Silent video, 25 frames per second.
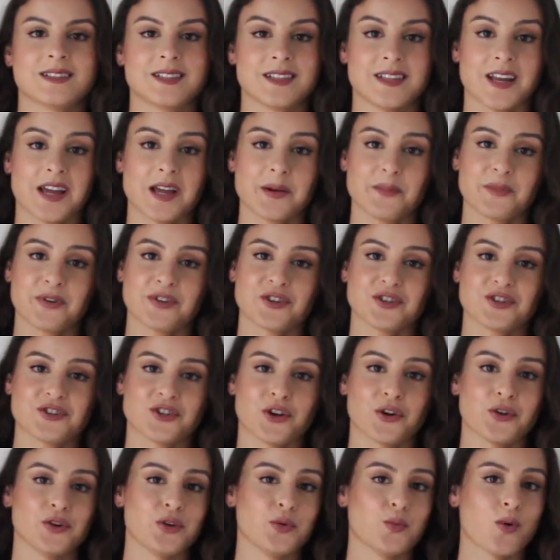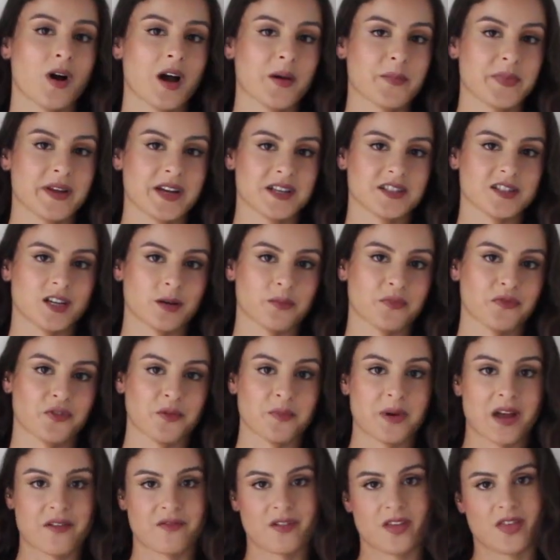Today I'm going to show you what I picked up
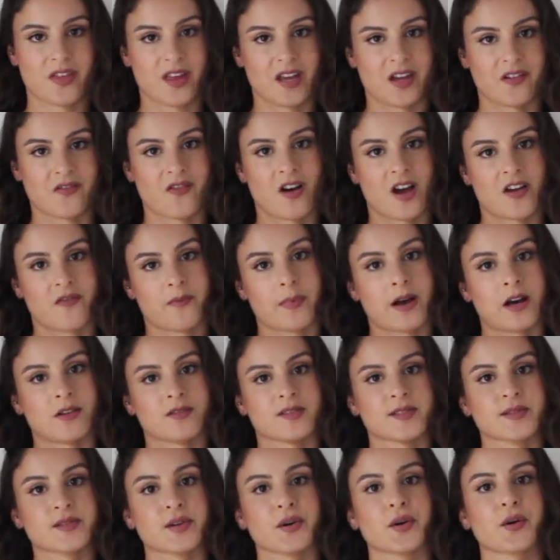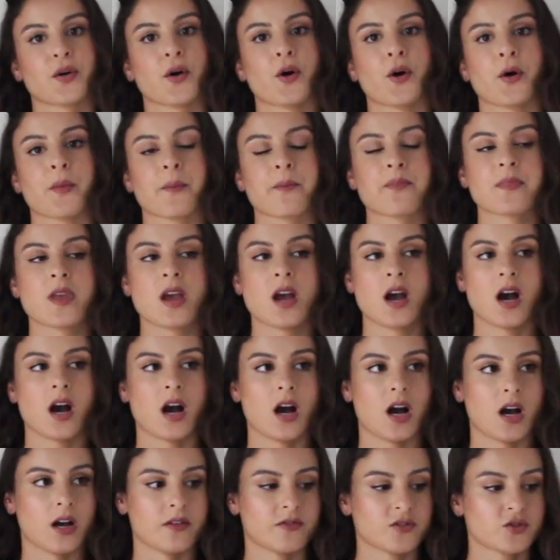from everything5pounds.com.
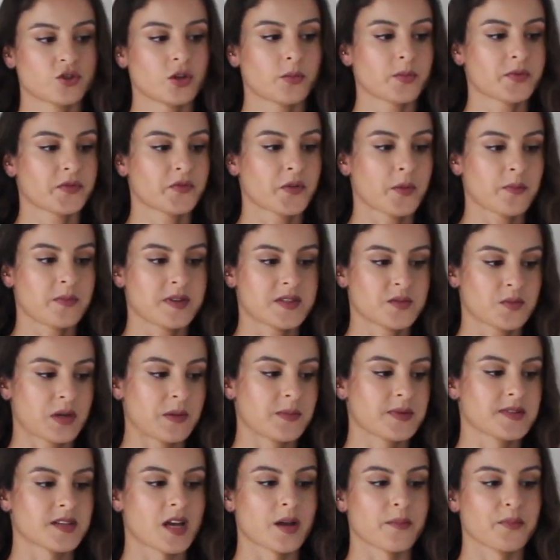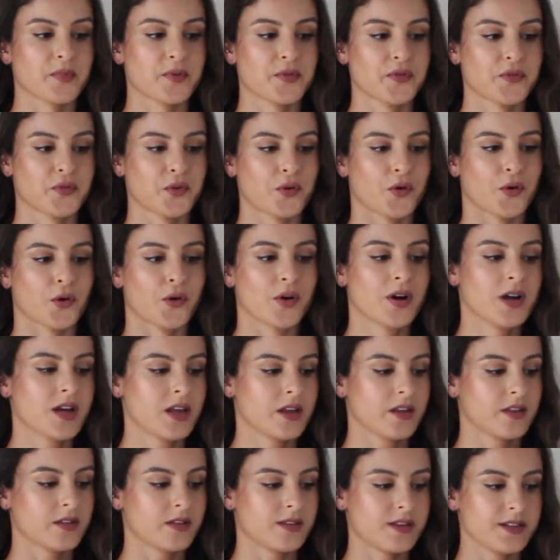I've shopped from this website before.
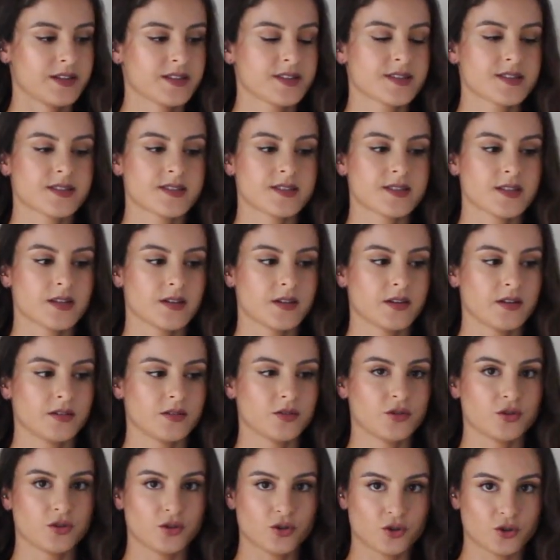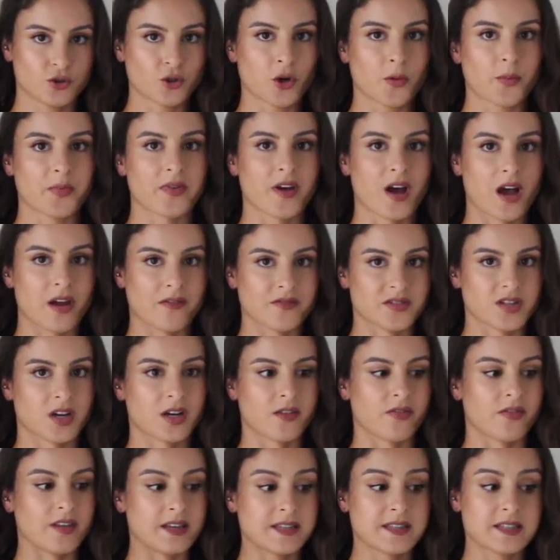This shop that I've
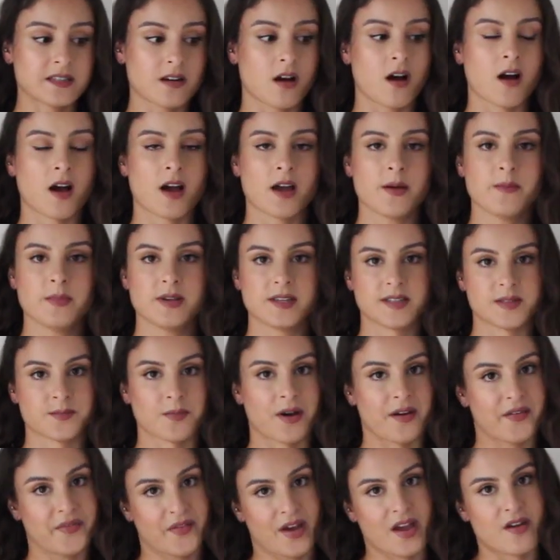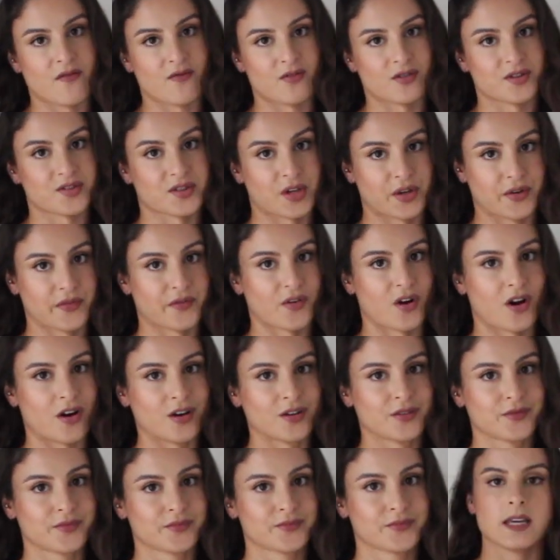done this time is my favourite so
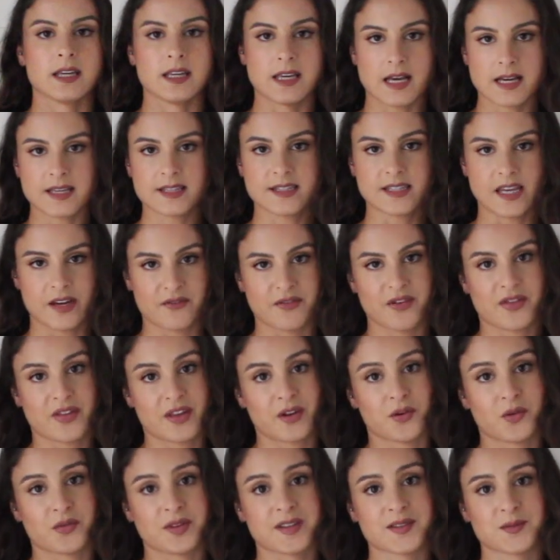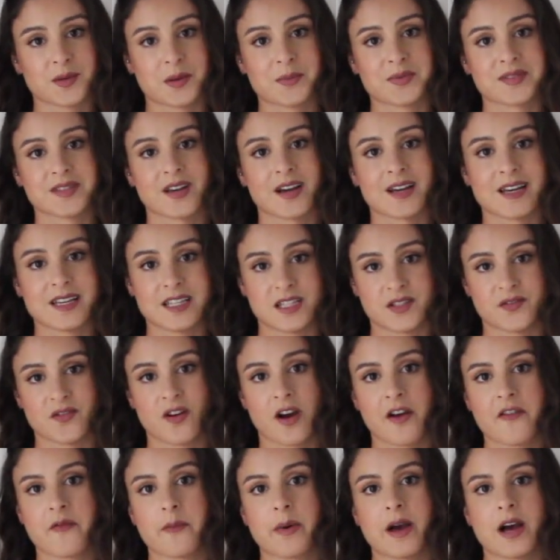far. Yes, everything on this website is
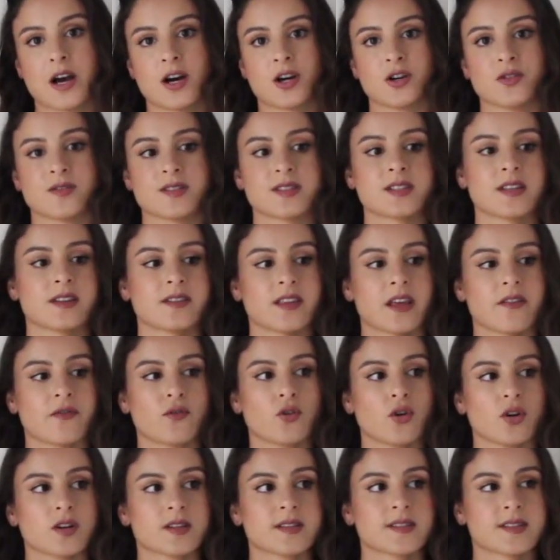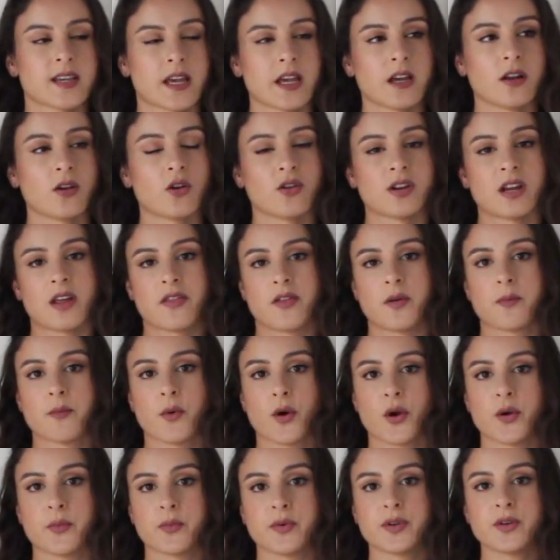£5. They've got a sale on at the
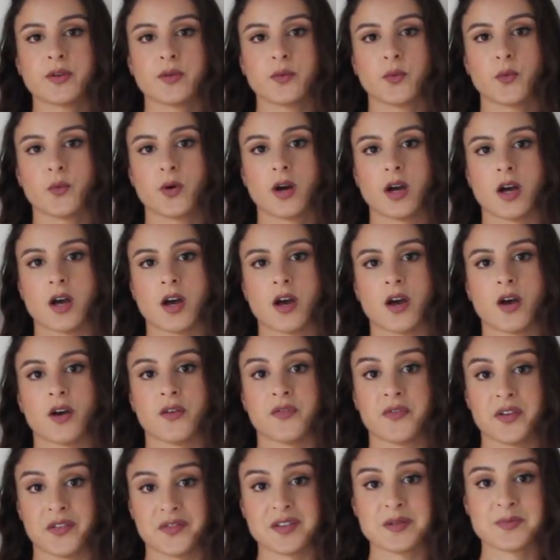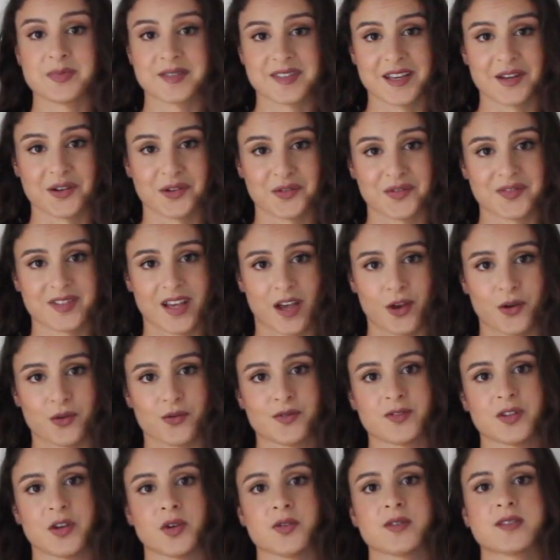moment, uh, a 50% off
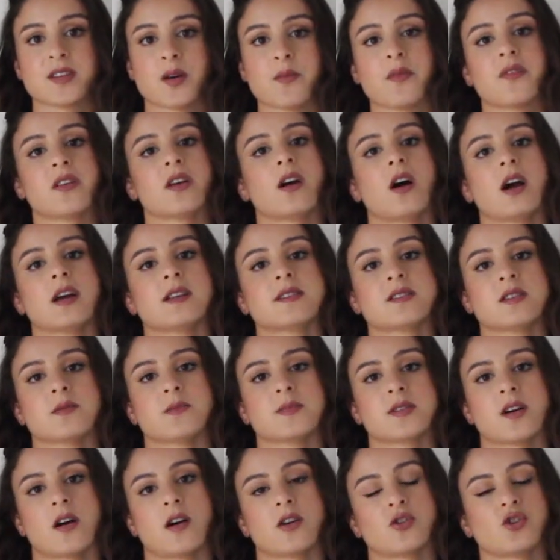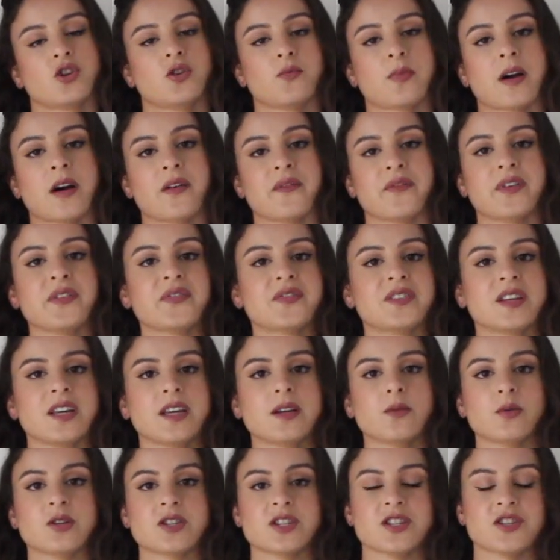sale. So some of the items are
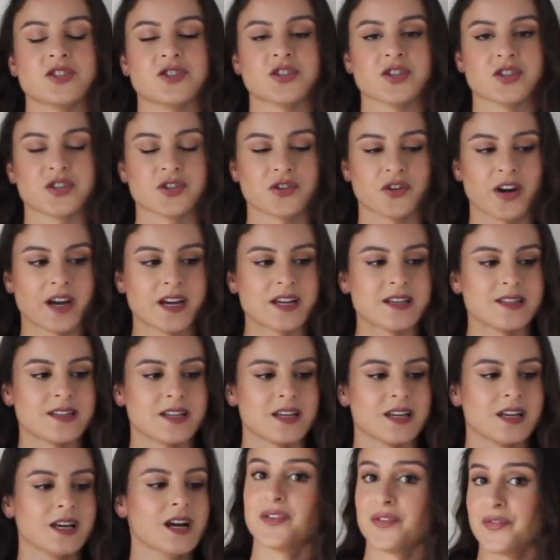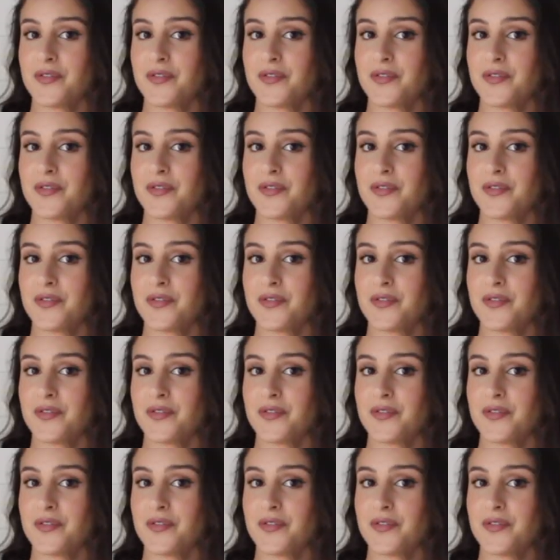£2.50, which is just crazy.